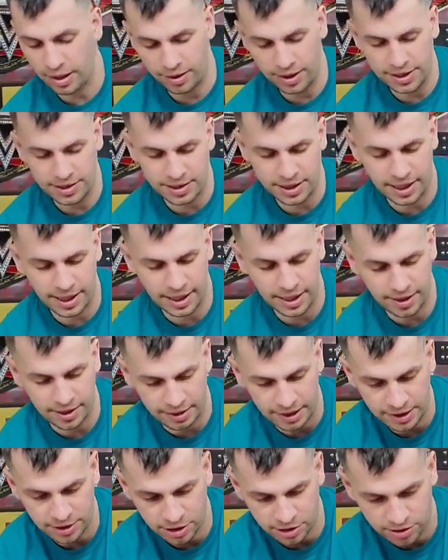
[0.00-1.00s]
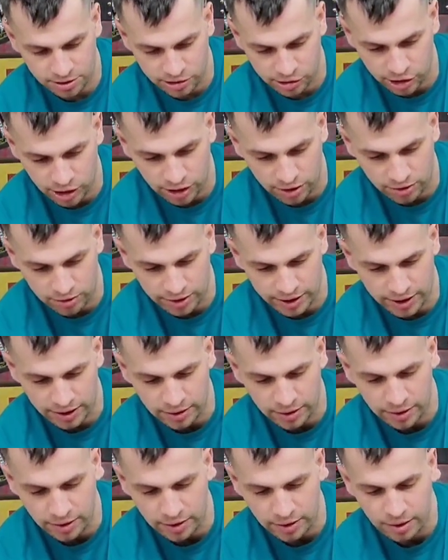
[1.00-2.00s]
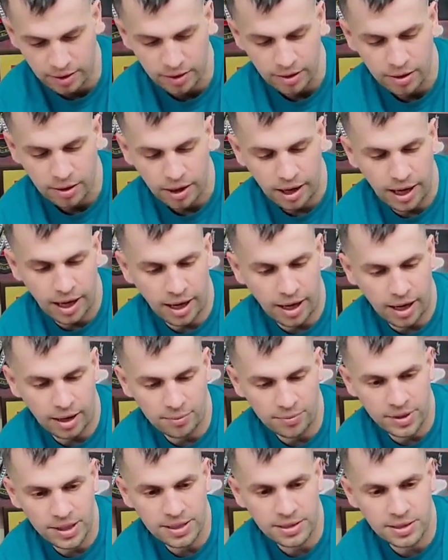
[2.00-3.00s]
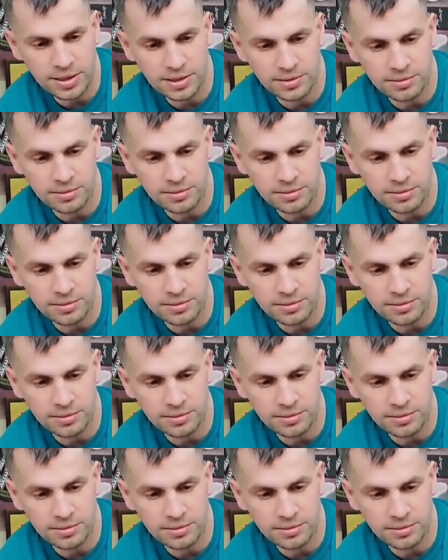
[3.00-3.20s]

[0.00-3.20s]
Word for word: he's got it. He just showed it. This is